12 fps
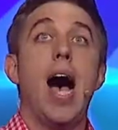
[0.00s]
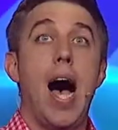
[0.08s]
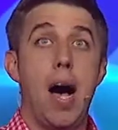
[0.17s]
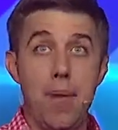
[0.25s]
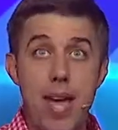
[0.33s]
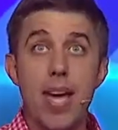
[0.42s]

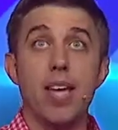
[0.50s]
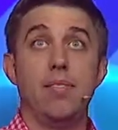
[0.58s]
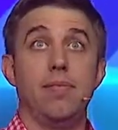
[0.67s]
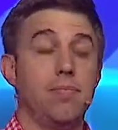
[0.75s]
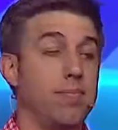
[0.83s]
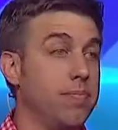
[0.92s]
I'm in.
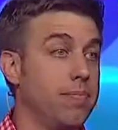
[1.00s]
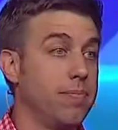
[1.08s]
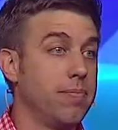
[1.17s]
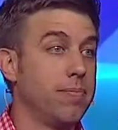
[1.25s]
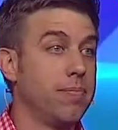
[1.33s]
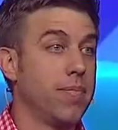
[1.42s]

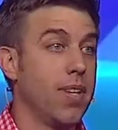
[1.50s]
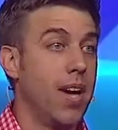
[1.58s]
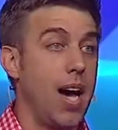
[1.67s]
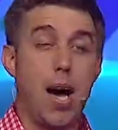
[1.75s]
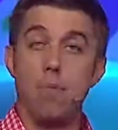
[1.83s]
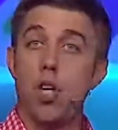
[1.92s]

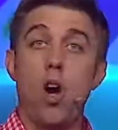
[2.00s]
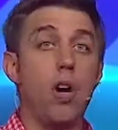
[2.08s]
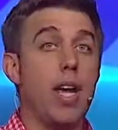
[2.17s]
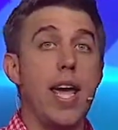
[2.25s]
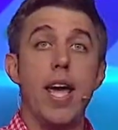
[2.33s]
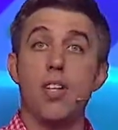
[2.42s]
I'm
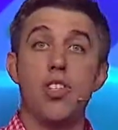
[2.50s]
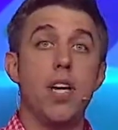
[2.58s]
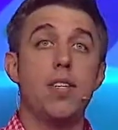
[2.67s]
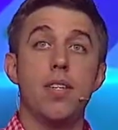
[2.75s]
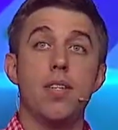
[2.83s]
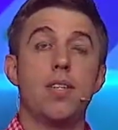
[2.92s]
totally in,
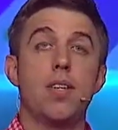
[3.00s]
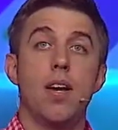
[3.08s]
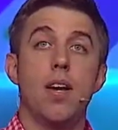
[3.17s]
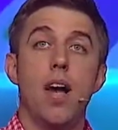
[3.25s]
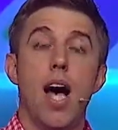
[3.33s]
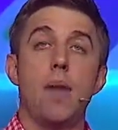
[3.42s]
Jesus.
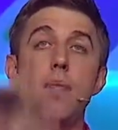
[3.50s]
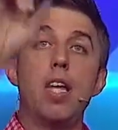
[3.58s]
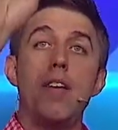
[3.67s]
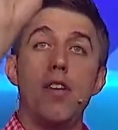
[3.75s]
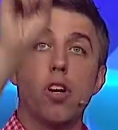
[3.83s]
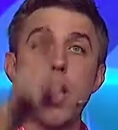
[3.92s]
I
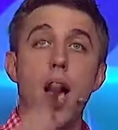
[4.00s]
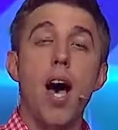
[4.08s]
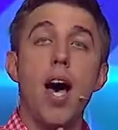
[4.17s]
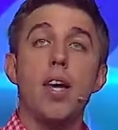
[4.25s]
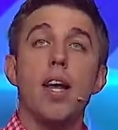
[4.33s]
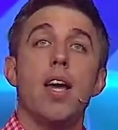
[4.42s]
believe you're
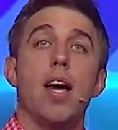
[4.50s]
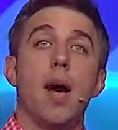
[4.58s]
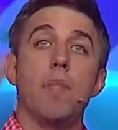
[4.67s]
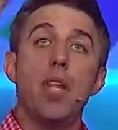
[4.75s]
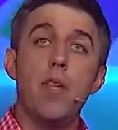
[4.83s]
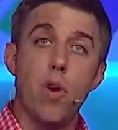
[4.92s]
God. I
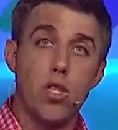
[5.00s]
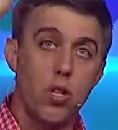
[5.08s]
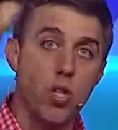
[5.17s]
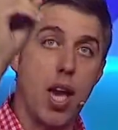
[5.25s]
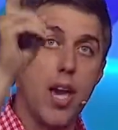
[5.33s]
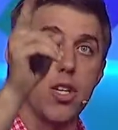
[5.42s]
believe what
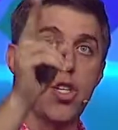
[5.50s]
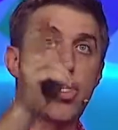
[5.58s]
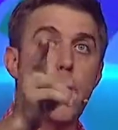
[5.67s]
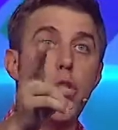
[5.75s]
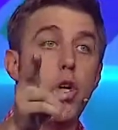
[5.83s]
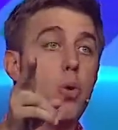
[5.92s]
you say is
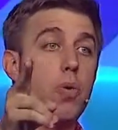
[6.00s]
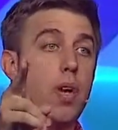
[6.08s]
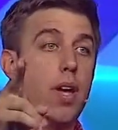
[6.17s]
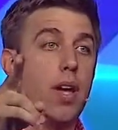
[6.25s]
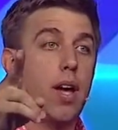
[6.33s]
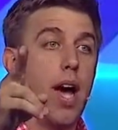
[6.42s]
true.
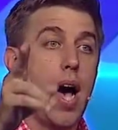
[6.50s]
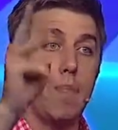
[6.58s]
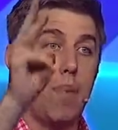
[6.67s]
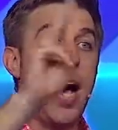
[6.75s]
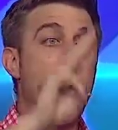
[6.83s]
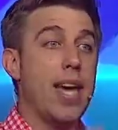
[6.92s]
I
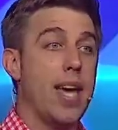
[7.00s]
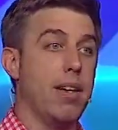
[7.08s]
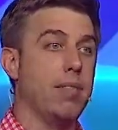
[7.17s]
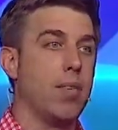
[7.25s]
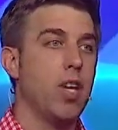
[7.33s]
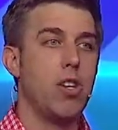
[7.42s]
buy
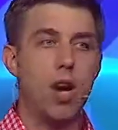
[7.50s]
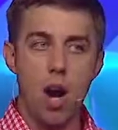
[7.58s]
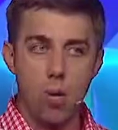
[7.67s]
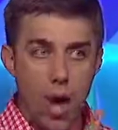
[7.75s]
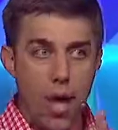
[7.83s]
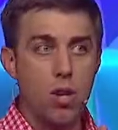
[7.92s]
in. You hear
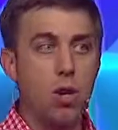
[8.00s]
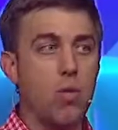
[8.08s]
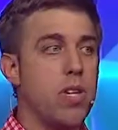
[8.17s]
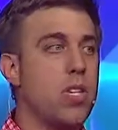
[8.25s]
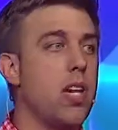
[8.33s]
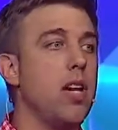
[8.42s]
how radical
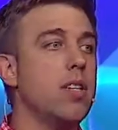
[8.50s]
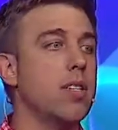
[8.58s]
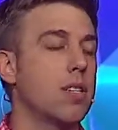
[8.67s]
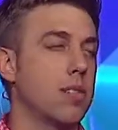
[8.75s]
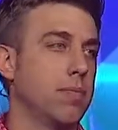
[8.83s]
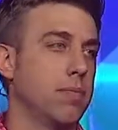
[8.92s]
this
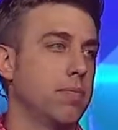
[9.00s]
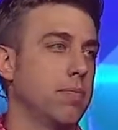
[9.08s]
is?